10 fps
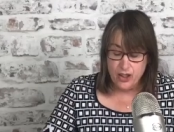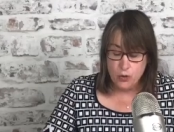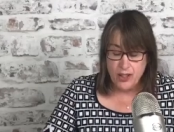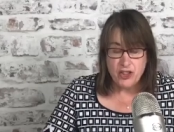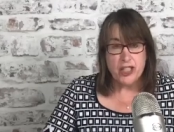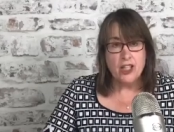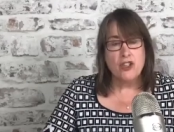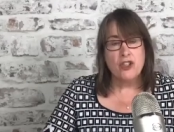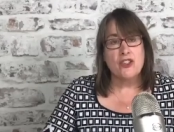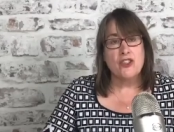twitching
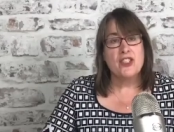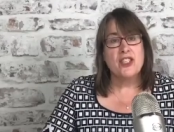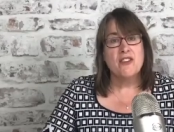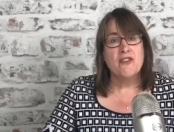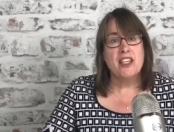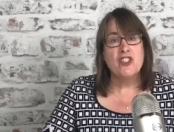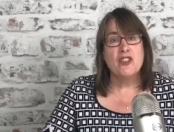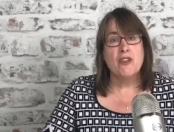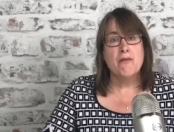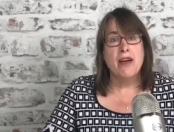occurs in the
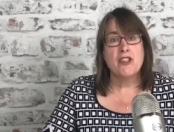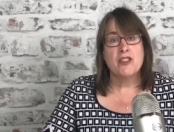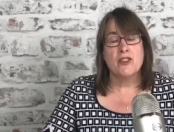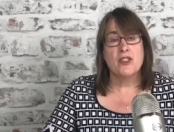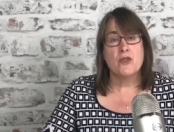facial muscles.